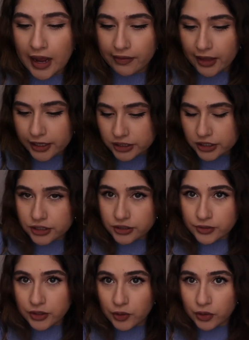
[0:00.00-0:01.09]
I like to do
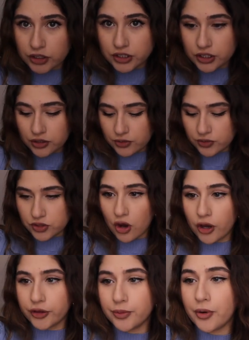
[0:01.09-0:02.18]
in order to use
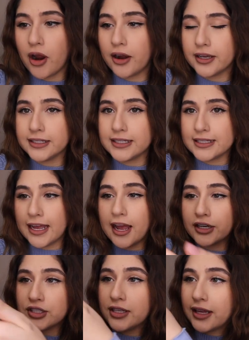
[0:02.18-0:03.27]
all the product is I
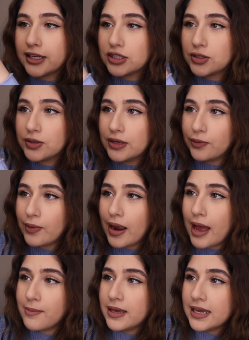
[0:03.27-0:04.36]
actually like to
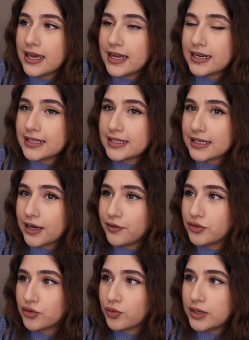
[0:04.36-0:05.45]
grab it, and instead of
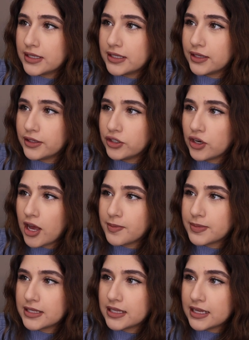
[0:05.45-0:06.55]
squeezing the
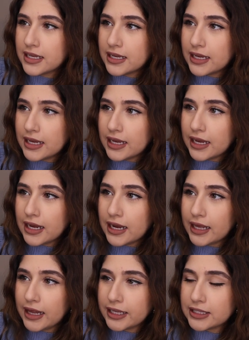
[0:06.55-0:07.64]
drops,
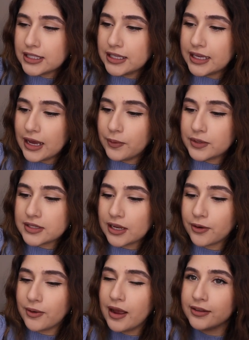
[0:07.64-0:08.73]
I like to get what's
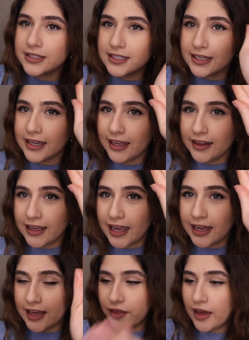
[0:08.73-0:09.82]
like around it, and like
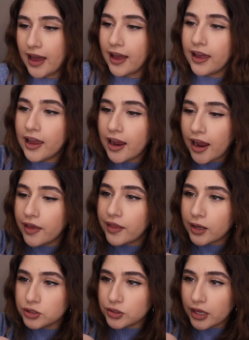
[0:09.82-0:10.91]
I get that, and
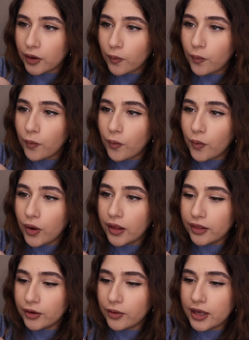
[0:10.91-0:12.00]
I'll do like
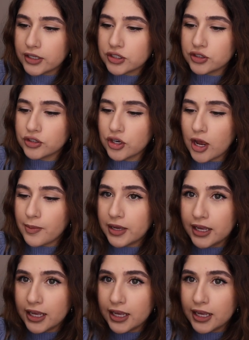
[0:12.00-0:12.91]
one little extra drop,